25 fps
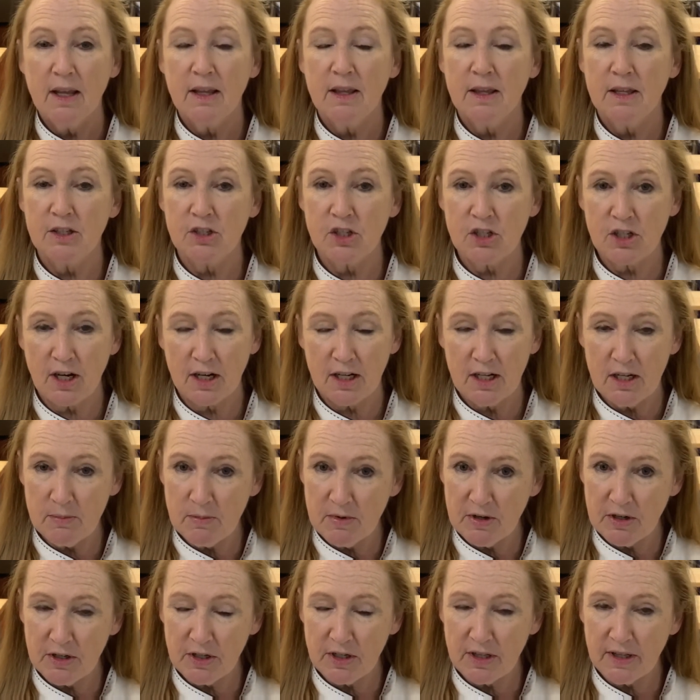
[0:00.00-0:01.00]
The shiny
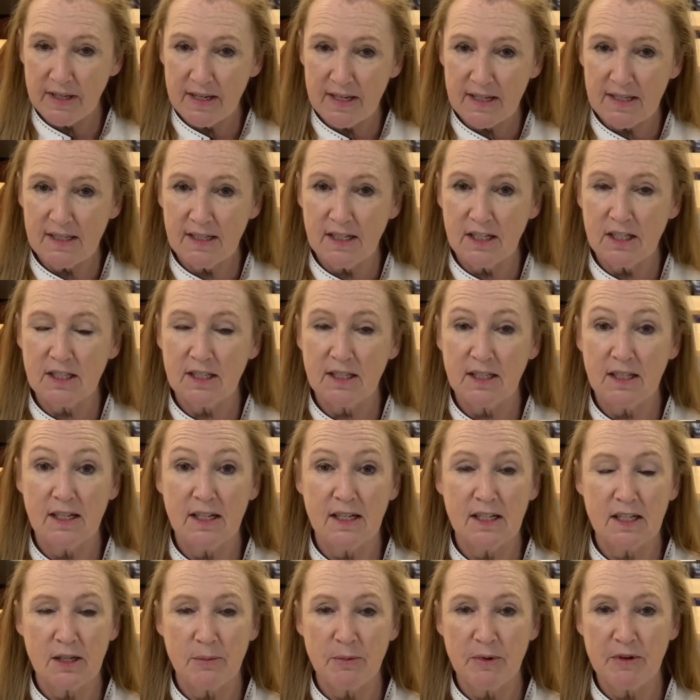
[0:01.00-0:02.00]
mirror glaze needs
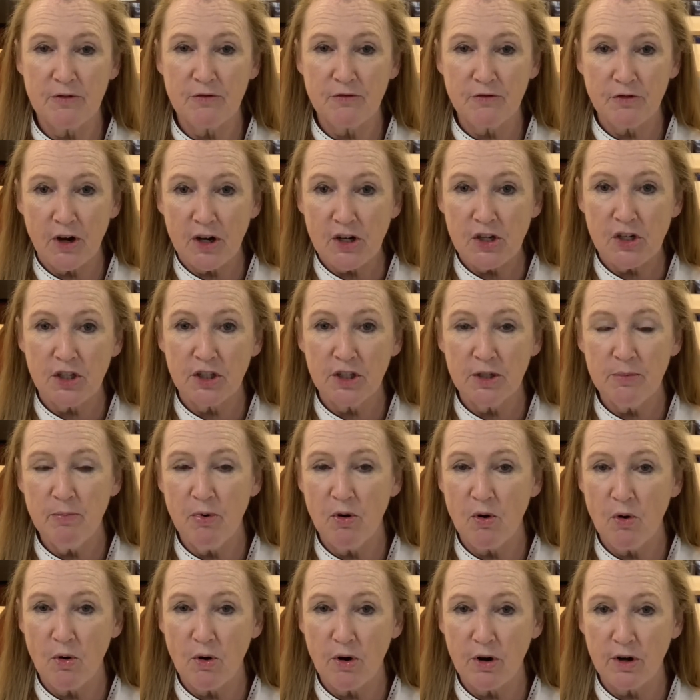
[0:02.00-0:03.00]
to be freshly
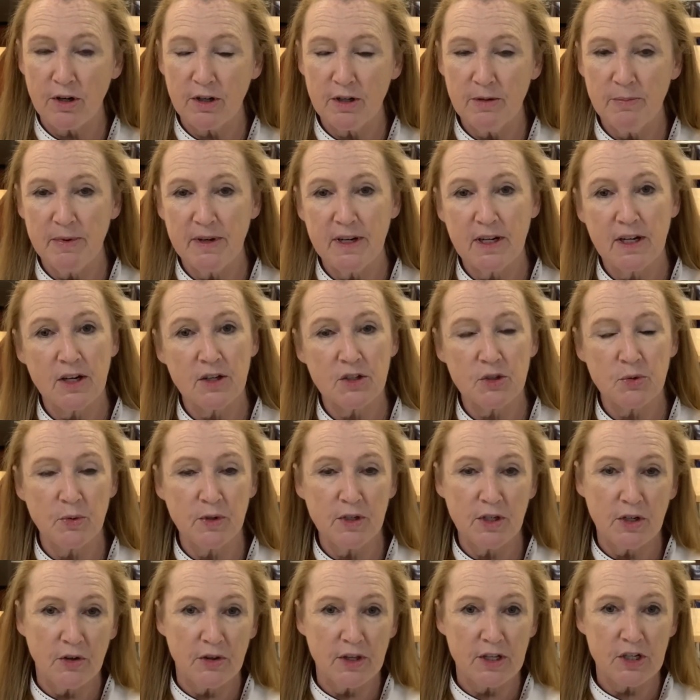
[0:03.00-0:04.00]
poured, because we
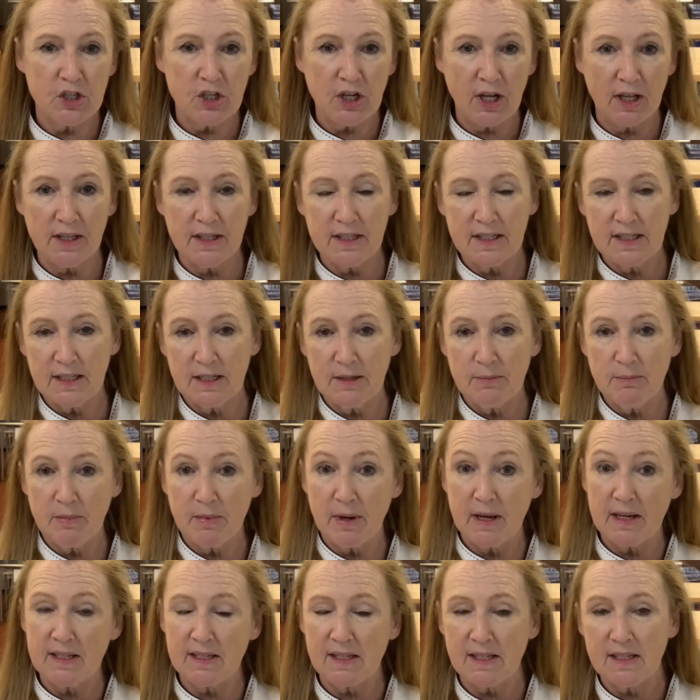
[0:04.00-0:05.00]
know that gelatin
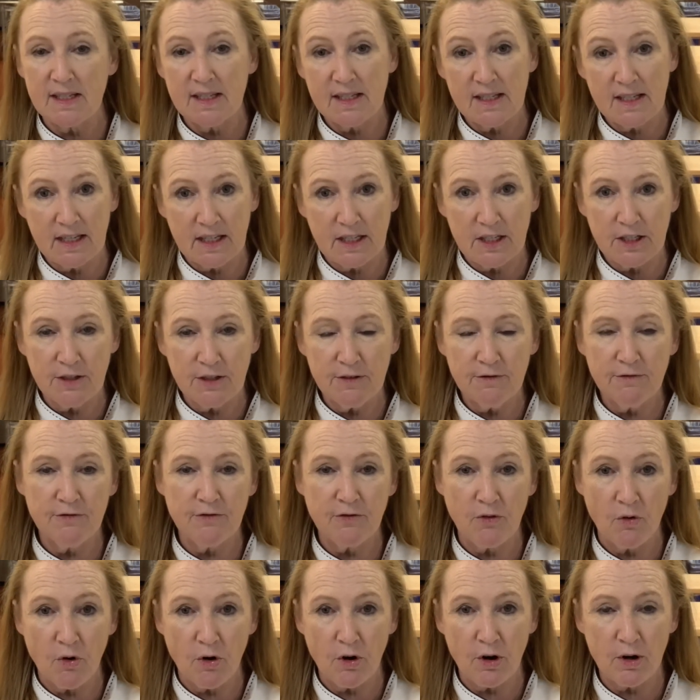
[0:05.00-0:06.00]
makes a skin
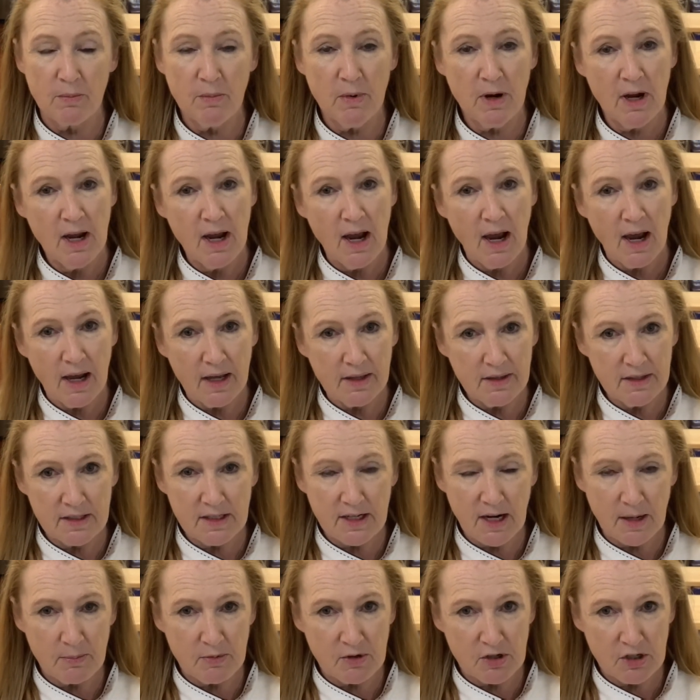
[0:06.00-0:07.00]
form on the
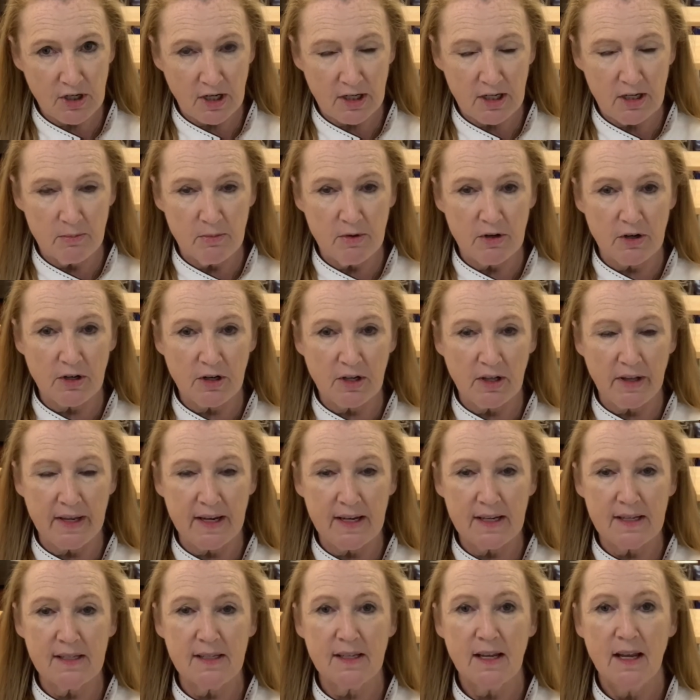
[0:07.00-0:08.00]
top of shiny mirror
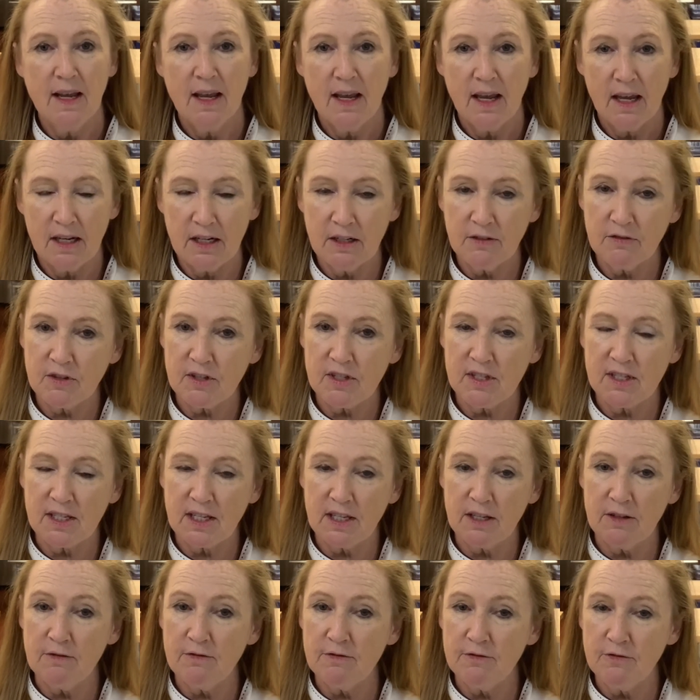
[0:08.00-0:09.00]
glaze, and if the
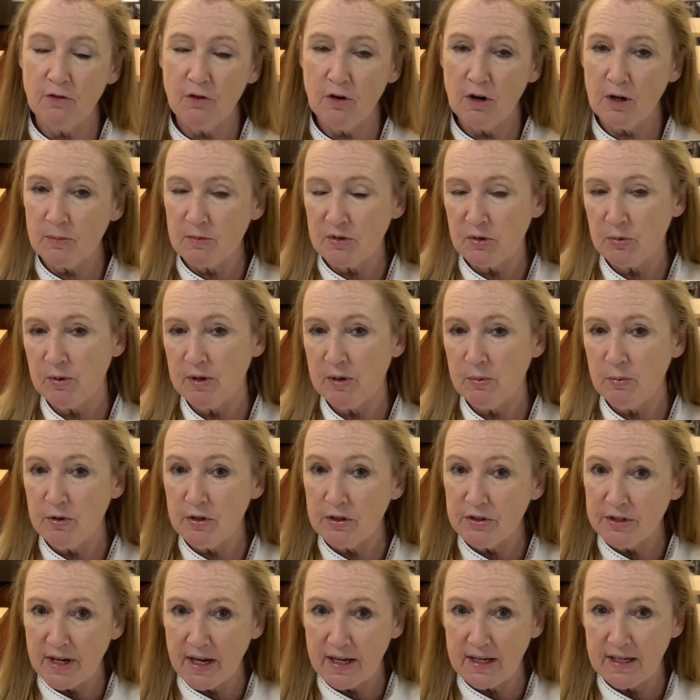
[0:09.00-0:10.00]
skin forms, we will
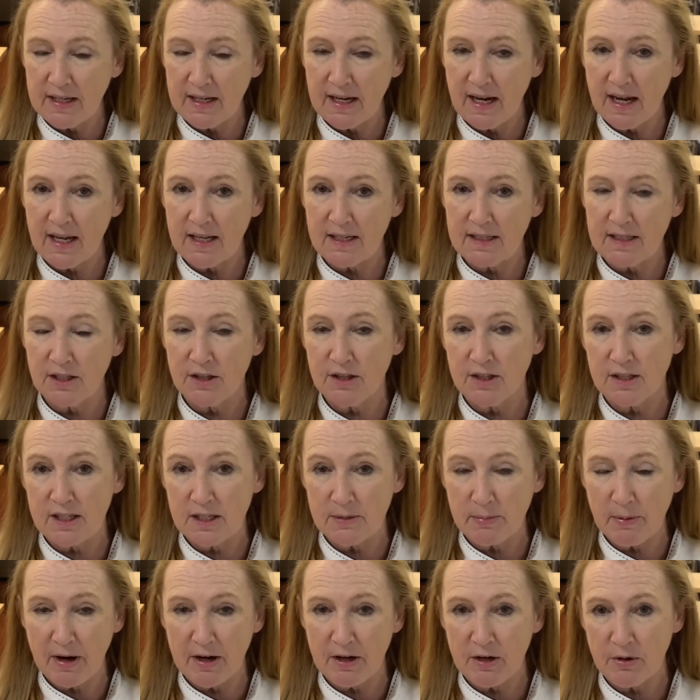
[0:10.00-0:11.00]
not get the
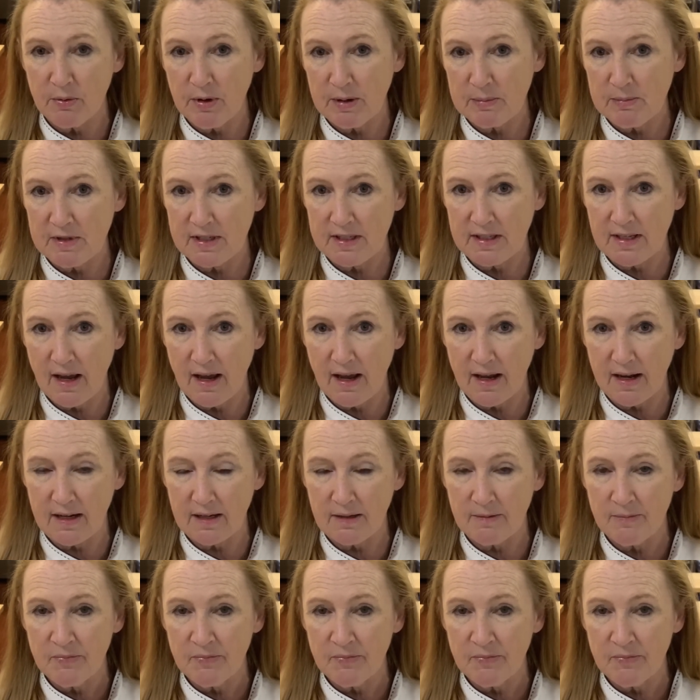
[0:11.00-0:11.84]
spider web design.